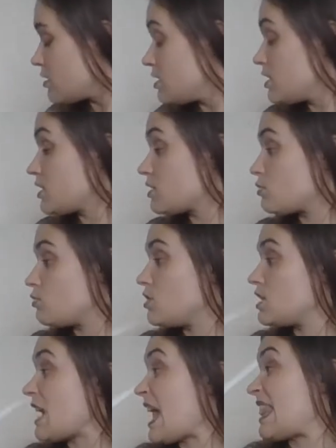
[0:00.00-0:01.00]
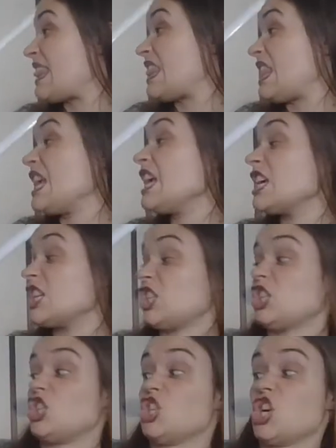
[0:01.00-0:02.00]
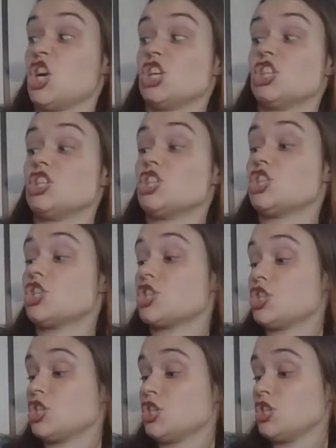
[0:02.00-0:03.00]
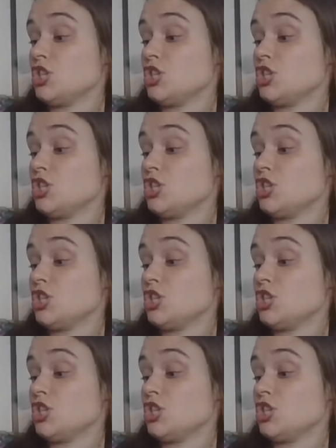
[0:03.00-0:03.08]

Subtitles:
This one, I think it's charged.